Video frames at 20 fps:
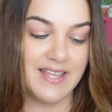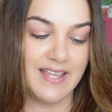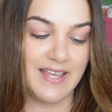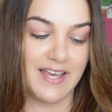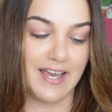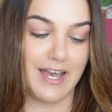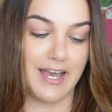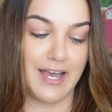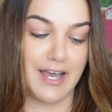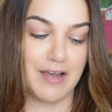
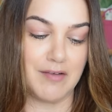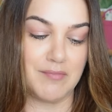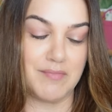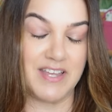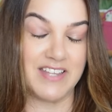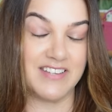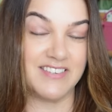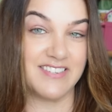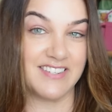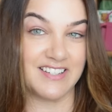
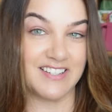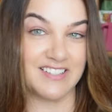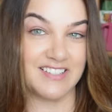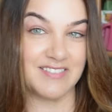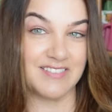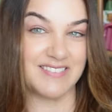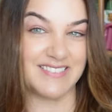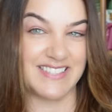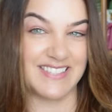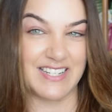And so
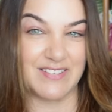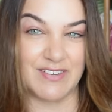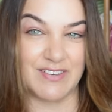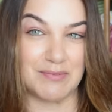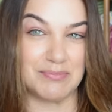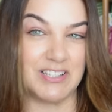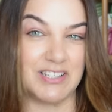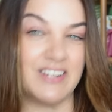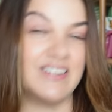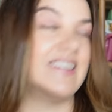instead of
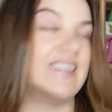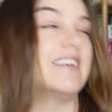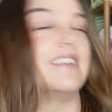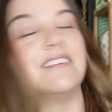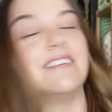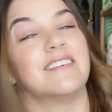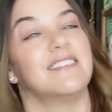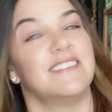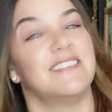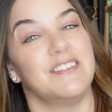uploading a
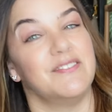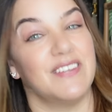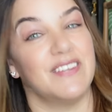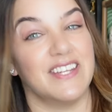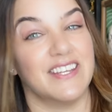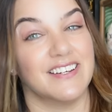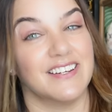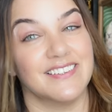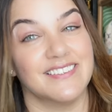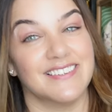dodgy
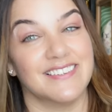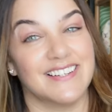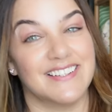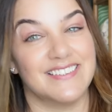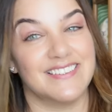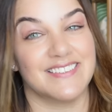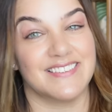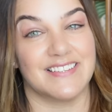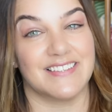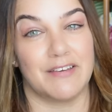video, I
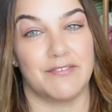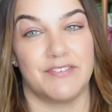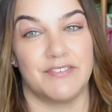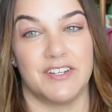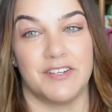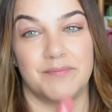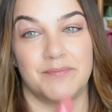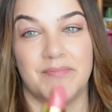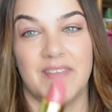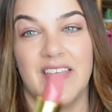just left
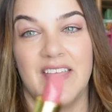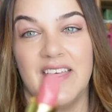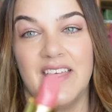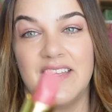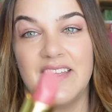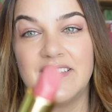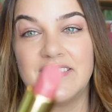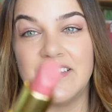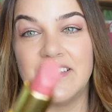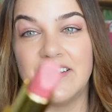it.
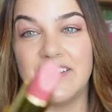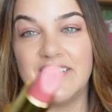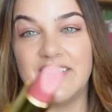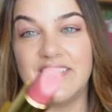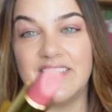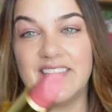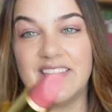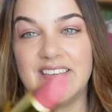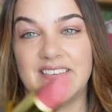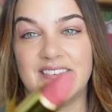So
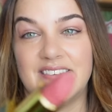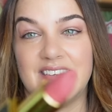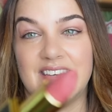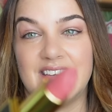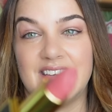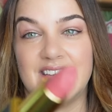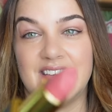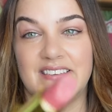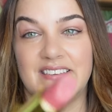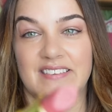this
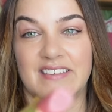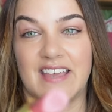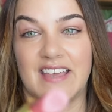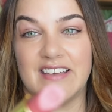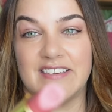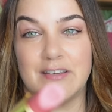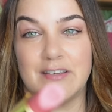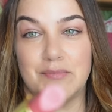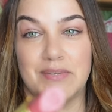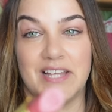is
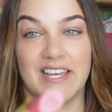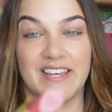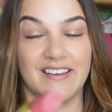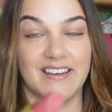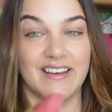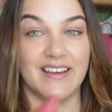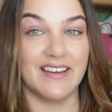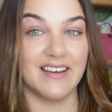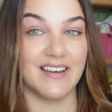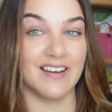
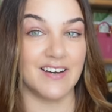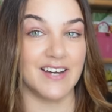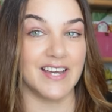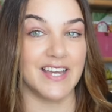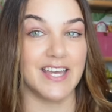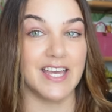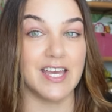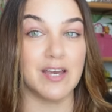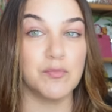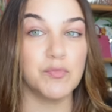Casablanca. I
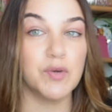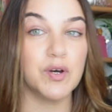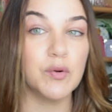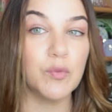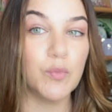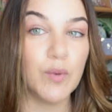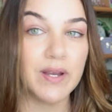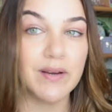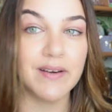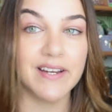
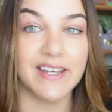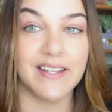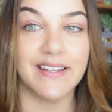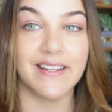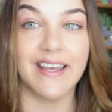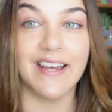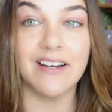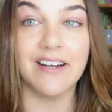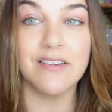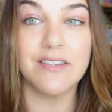am wearing it
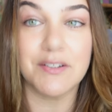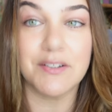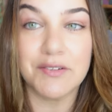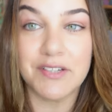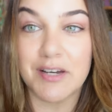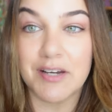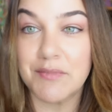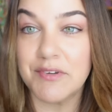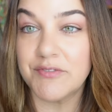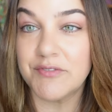now, so I'll
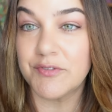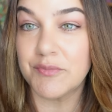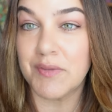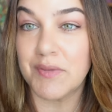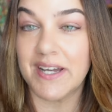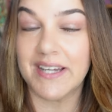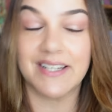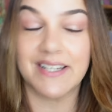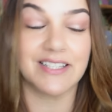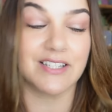come in for
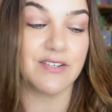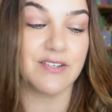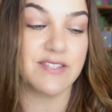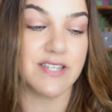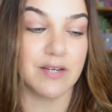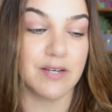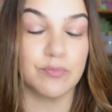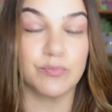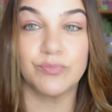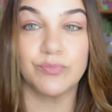my
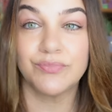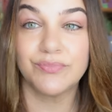close-up.